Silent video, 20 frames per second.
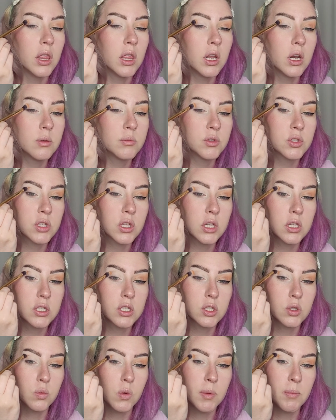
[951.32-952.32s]
then I'm just going to
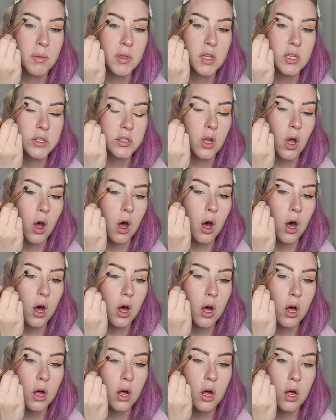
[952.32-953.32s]
sweep this
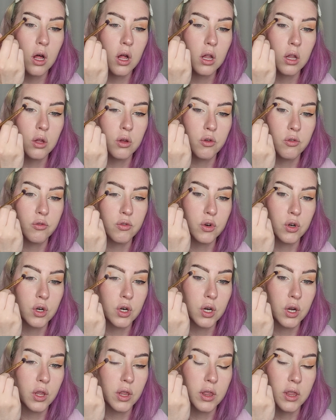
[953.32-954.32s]
all
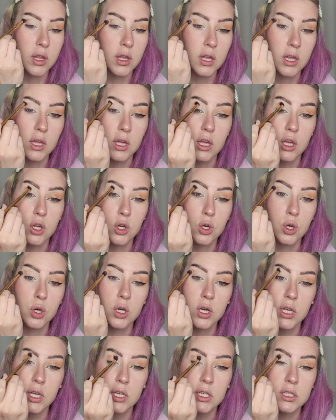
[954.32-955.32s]
over the
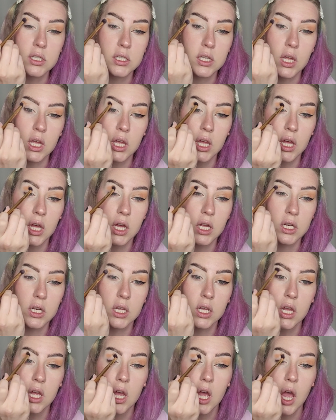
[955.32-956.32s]
crease and
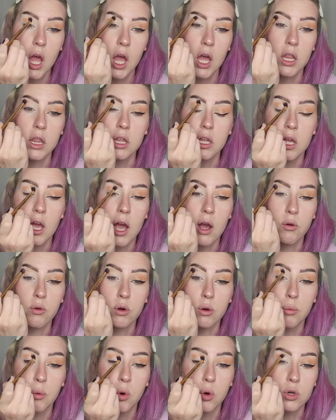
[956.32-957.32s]
the outer
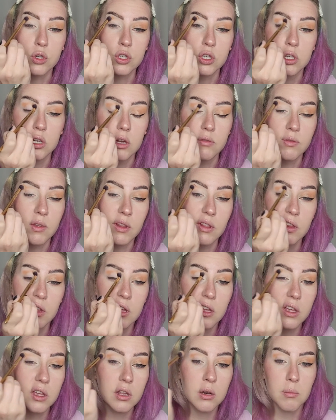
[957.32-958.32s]
portion of the
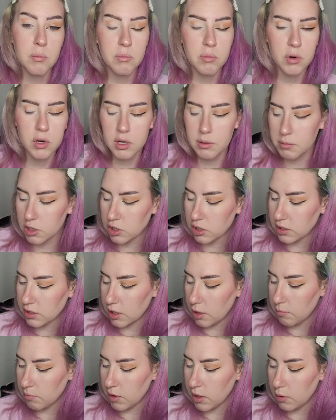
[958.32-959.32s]
lid. Pretty much the
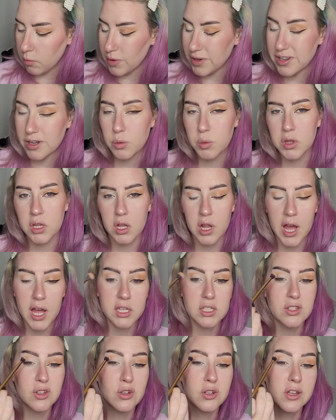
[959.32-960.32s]
same thing we did with the
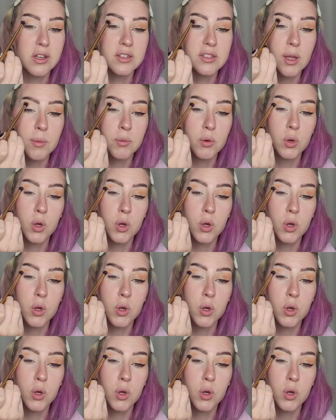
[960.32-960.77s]
last look, except we're